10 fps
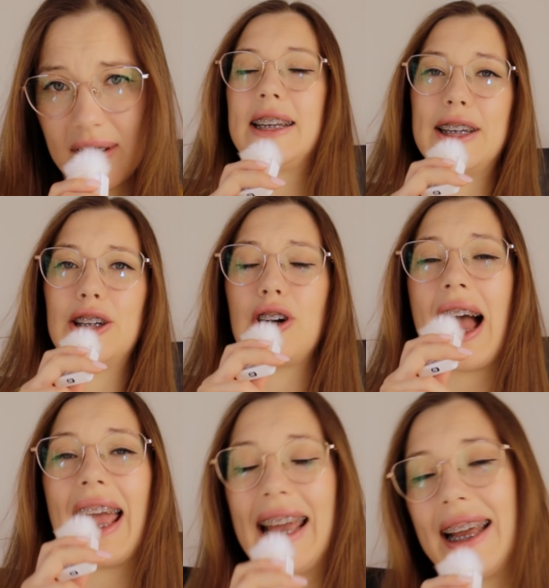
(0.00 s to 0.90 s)
So
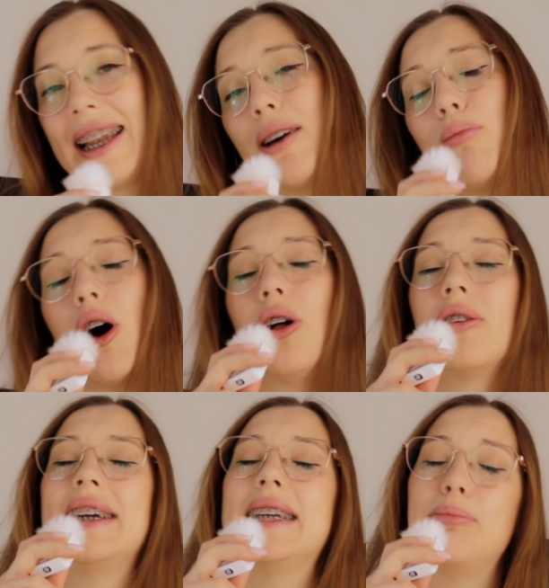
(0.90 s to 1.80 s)
I end up
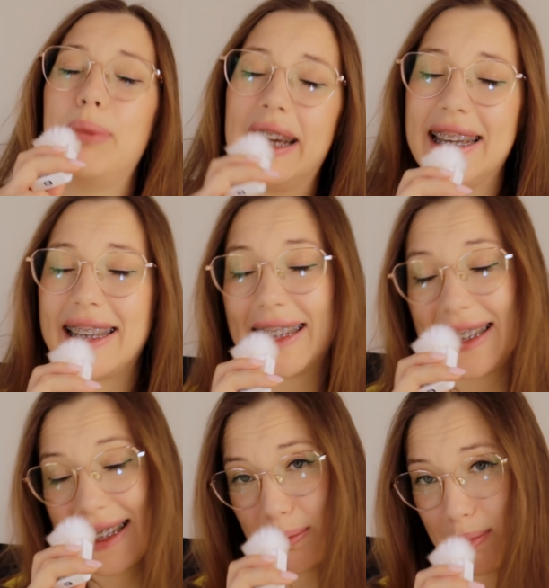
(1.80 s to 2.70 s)
always painting
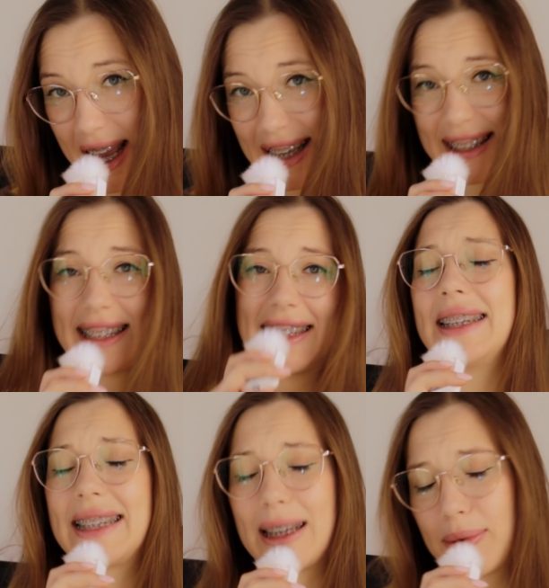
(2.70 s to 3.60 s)
this mask in
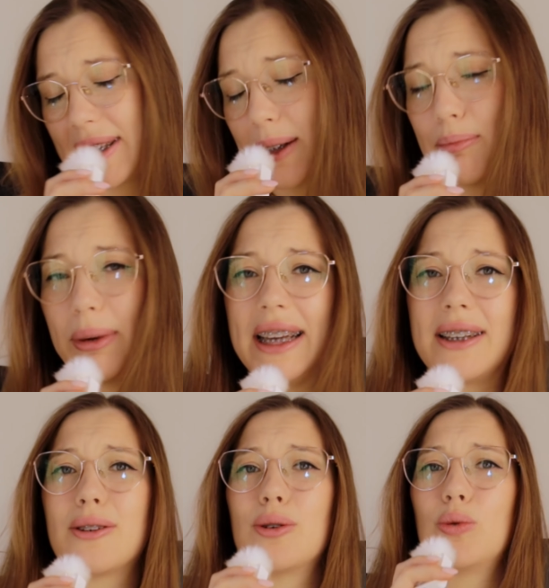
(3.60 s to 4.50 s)
Substance
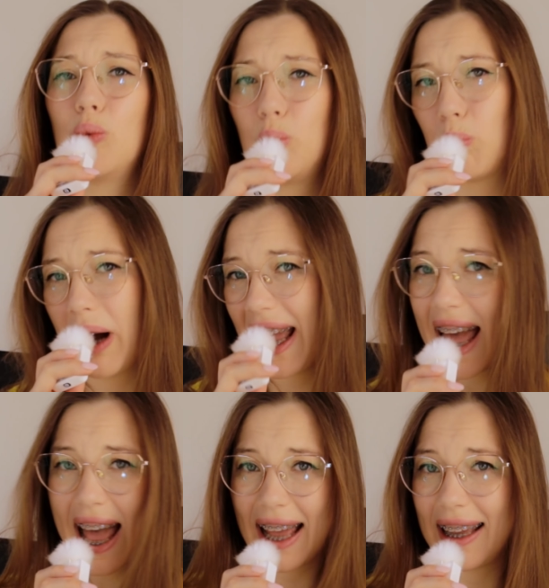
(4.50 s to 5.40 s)
Painter by
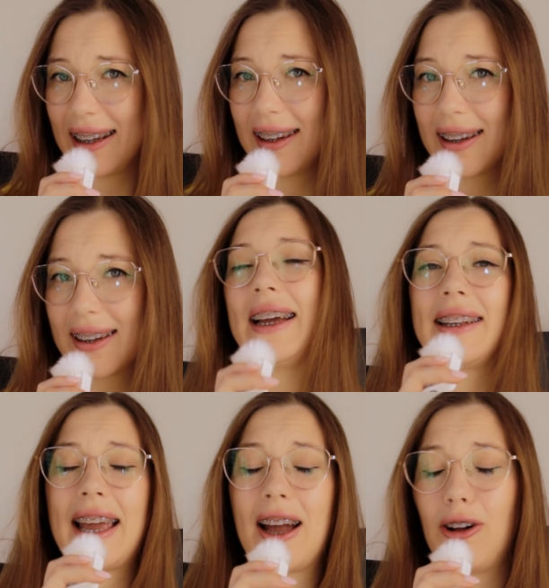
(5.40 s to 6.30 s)
hand, and
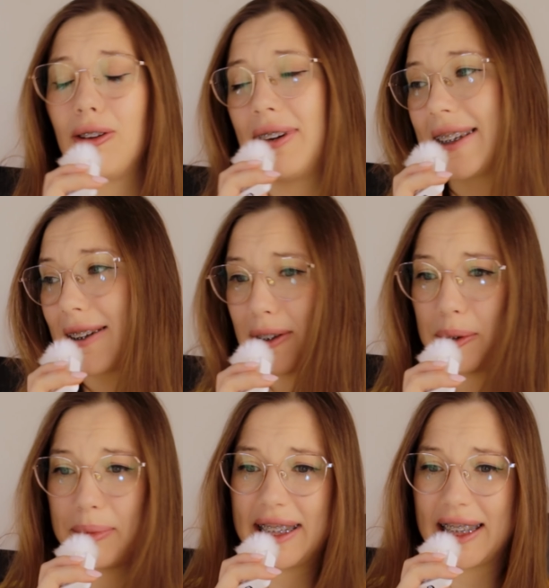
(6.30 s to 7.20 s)
I always
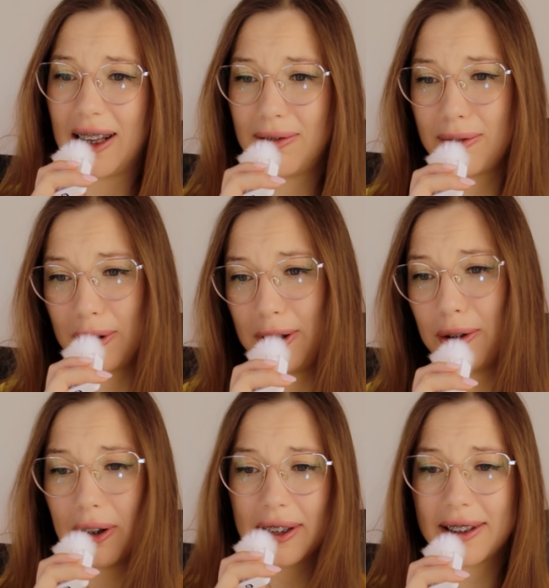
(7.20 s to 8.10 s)
curse myself for
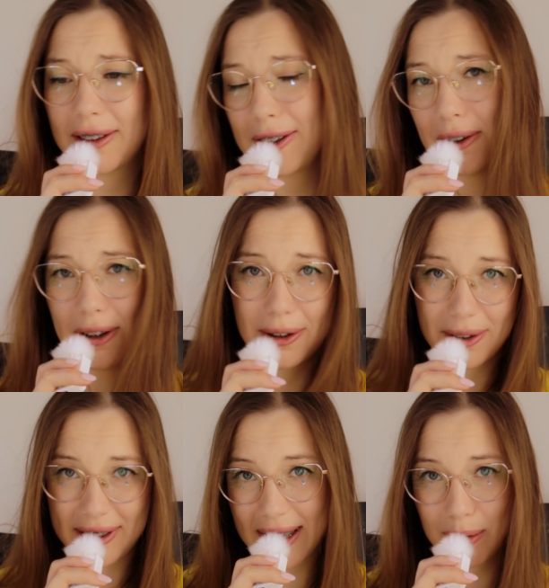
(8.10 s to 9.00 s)
not returning
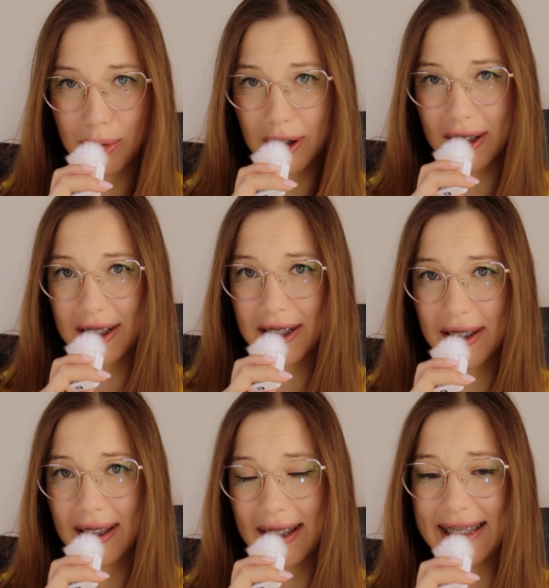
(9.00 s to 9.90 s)
to that brush,
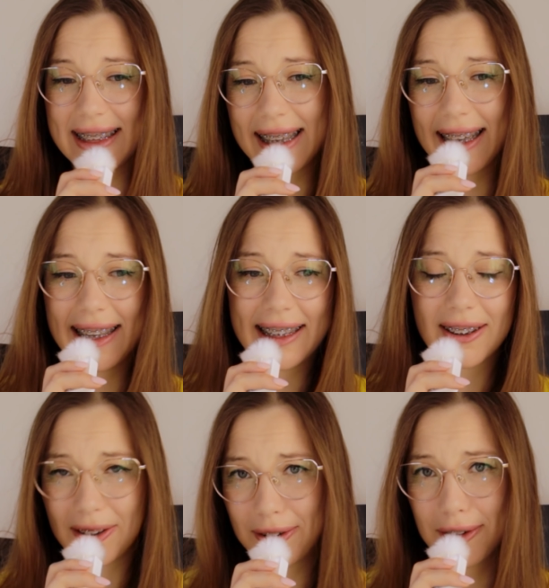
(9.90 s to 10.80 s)
assigning
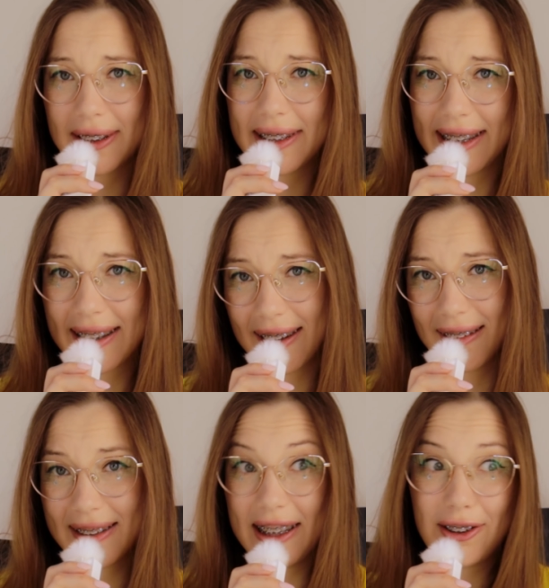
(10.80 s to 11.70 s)
contrasting
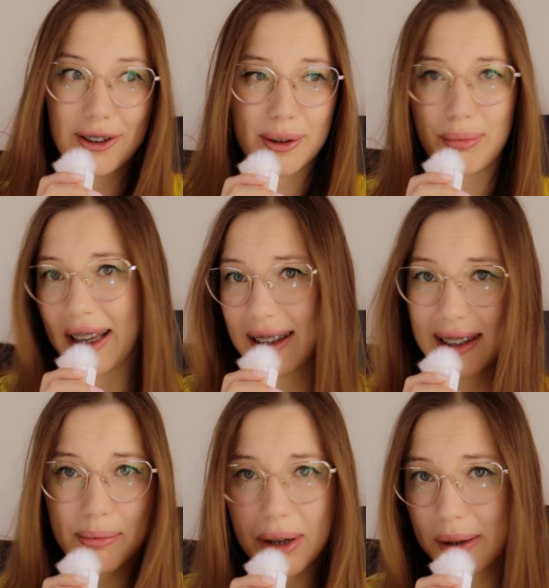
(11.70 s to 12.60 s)
colors, and just bake
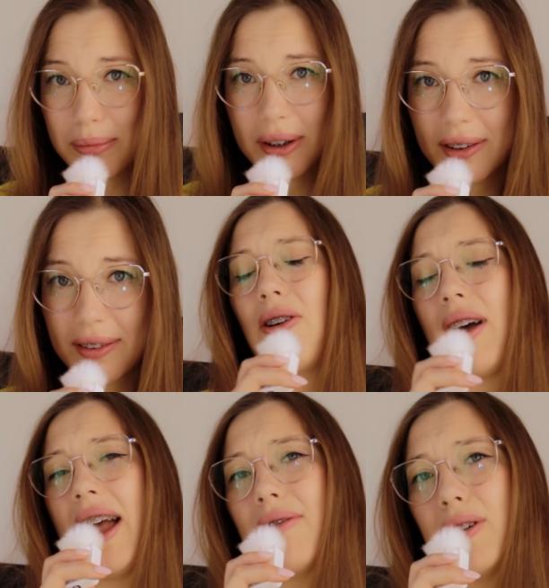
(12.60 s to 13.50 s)
this map.
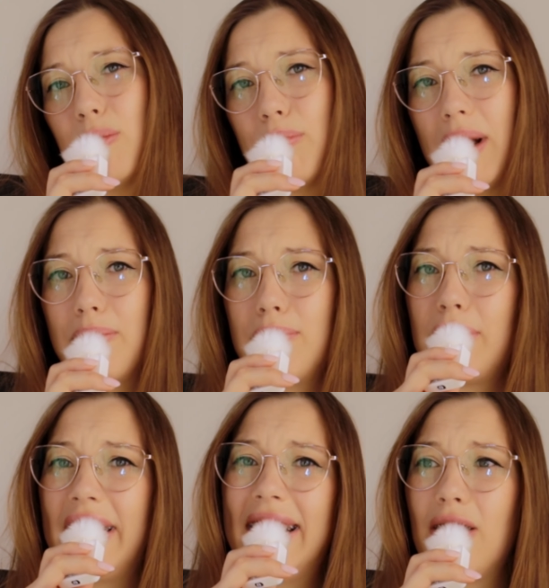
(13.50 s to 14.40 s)
However, my
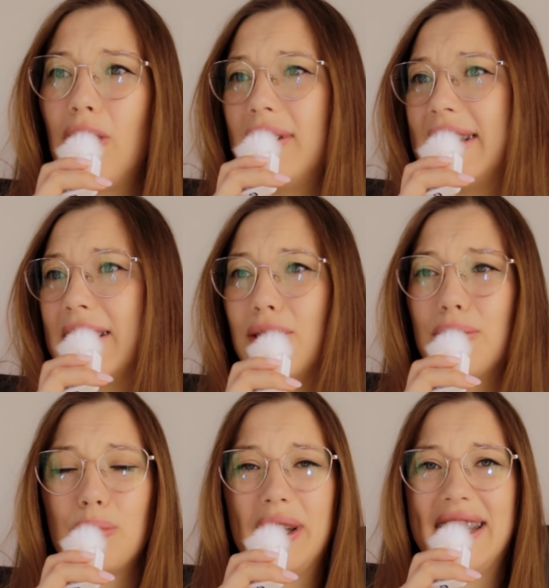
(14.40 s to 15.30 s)
brain always
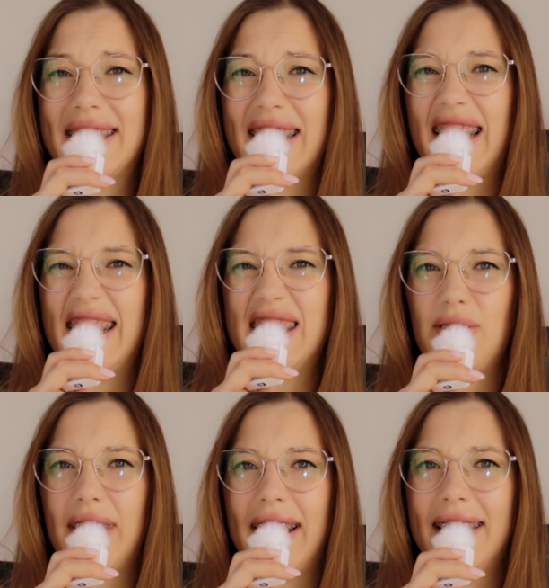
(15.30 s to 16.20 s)
goes with, it's
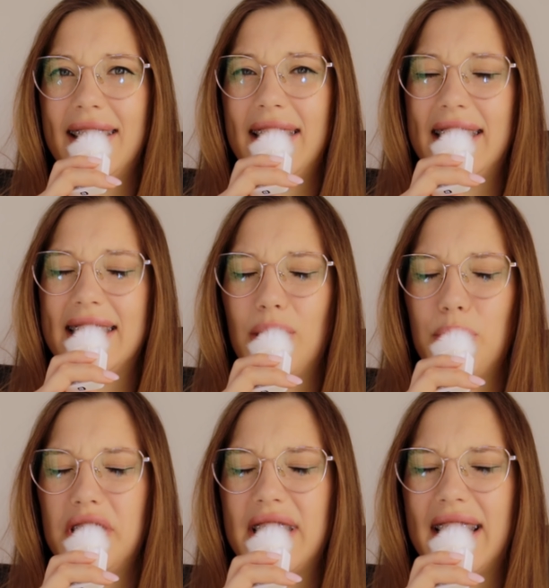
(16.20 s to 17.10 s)
fine, it's
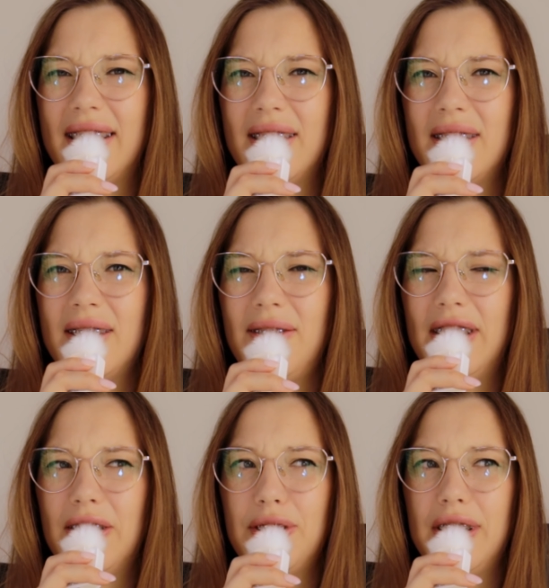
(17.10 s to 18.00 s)
almost done, we
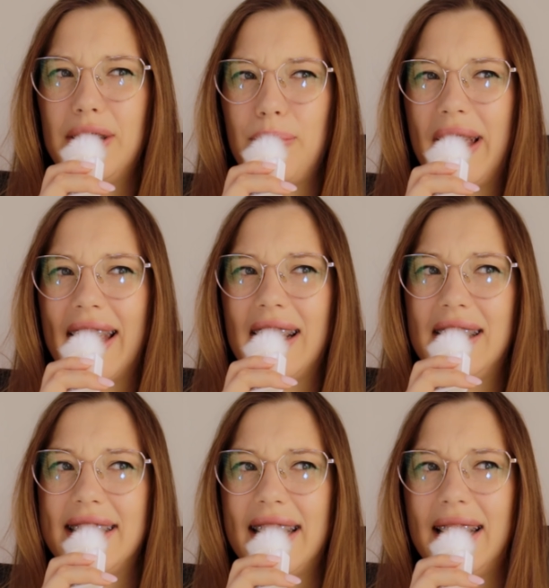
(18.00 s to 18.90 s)
don't need to bake
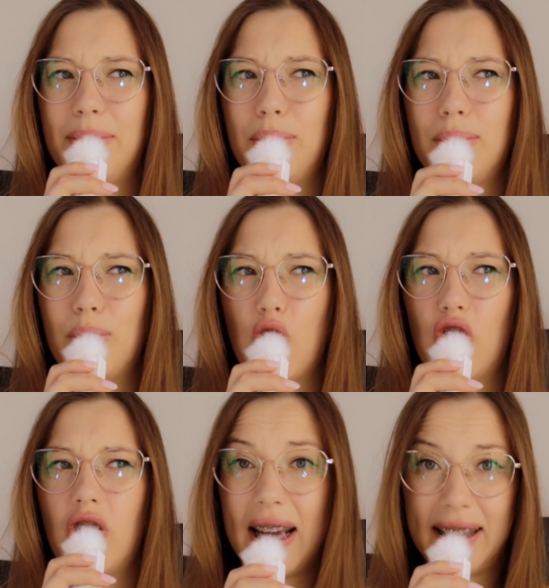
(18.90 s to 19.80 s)
anything more.
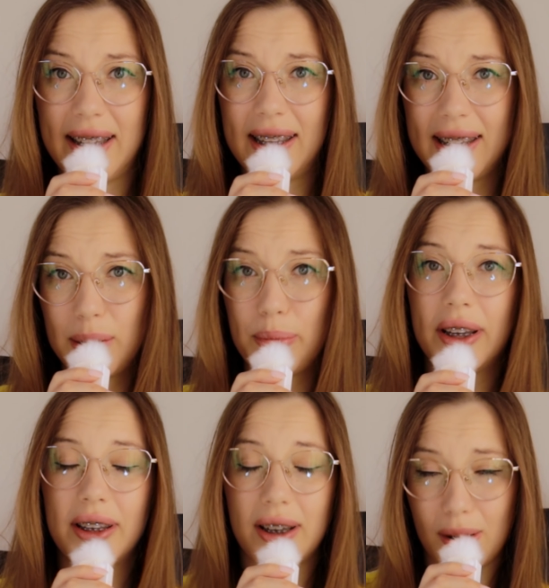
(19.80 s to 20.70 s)
And then I
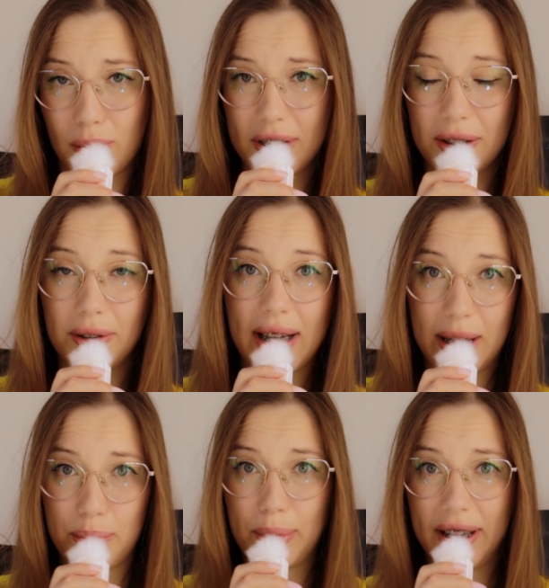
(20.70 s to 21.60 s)
spend hours on
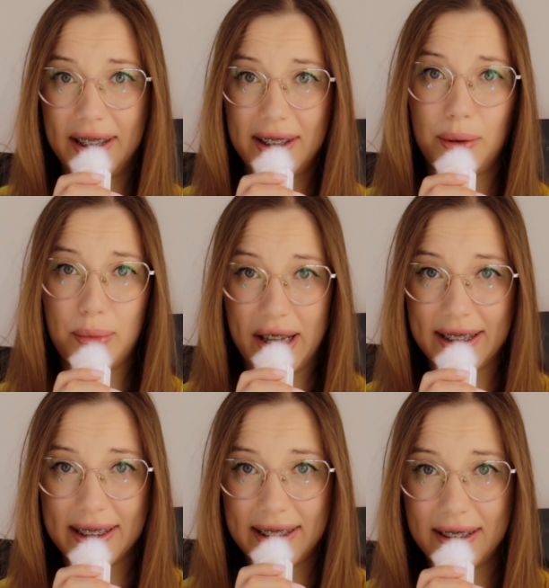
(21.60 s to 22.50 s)
hand painting
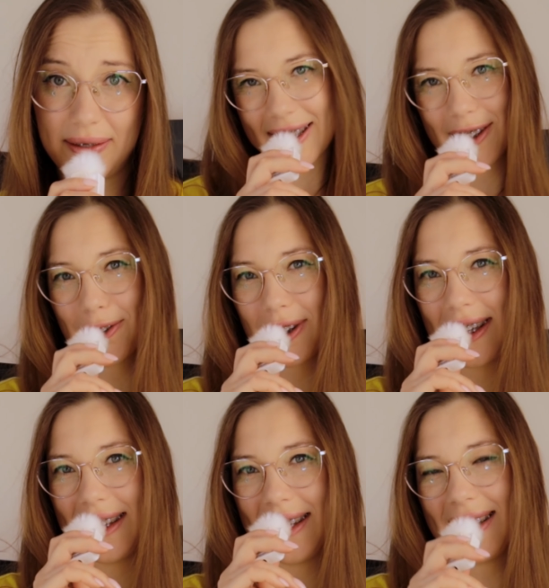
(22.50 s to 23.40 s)
masks.
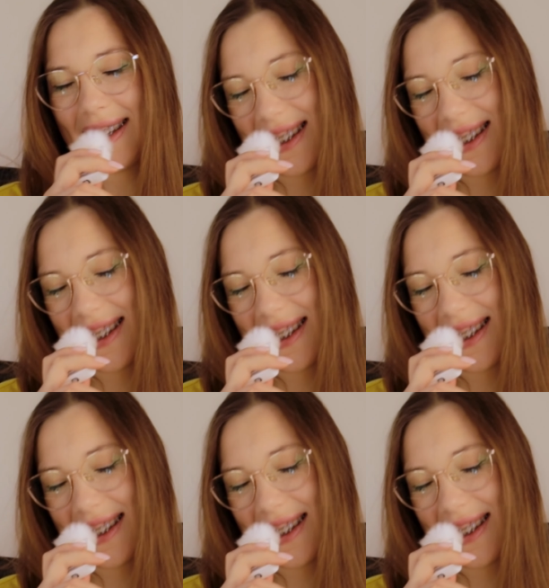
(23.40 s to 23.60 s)
Texturing.